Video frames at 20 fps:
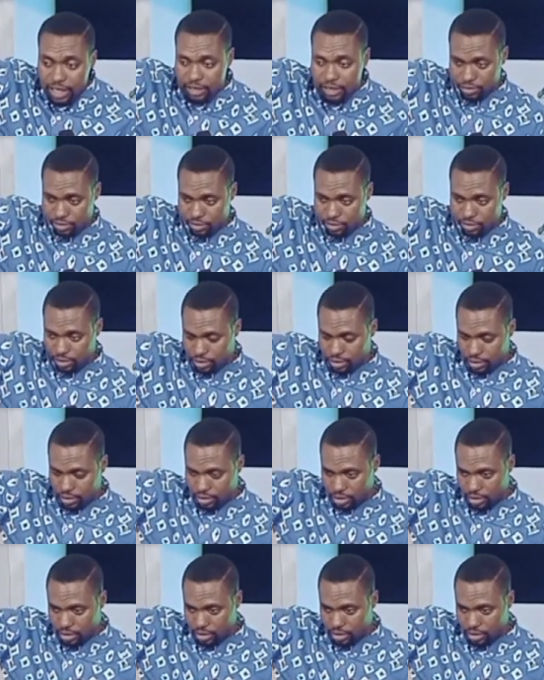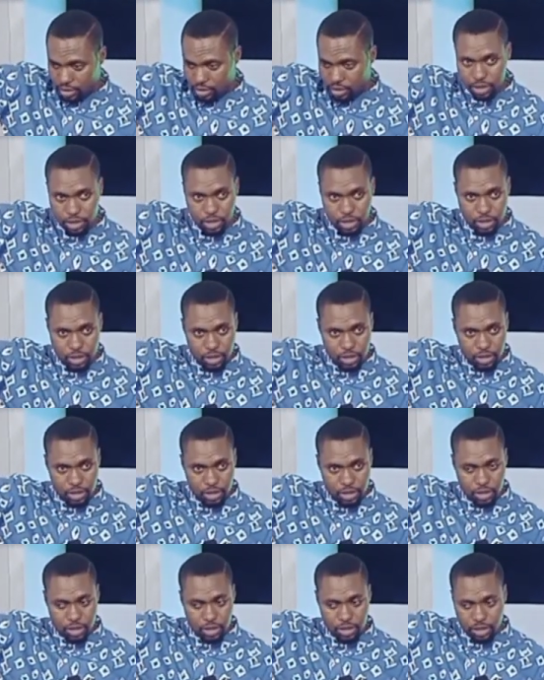
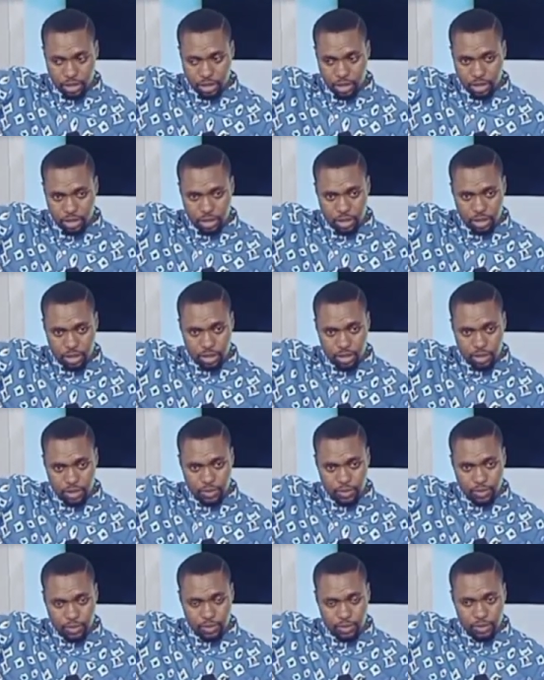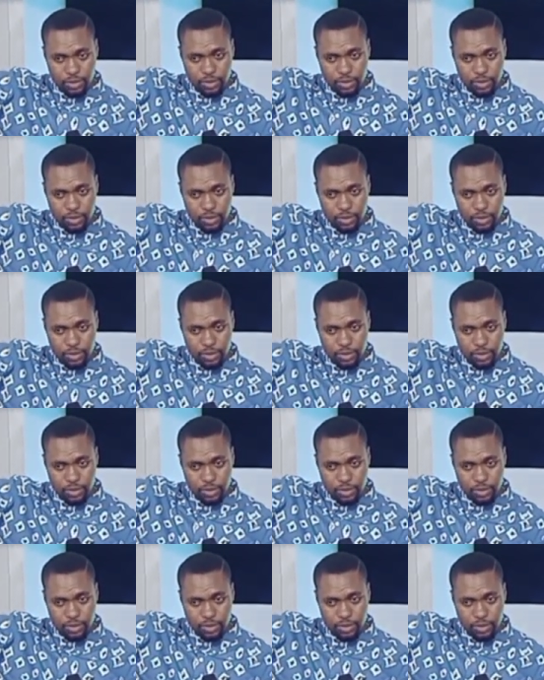Nobody speaks.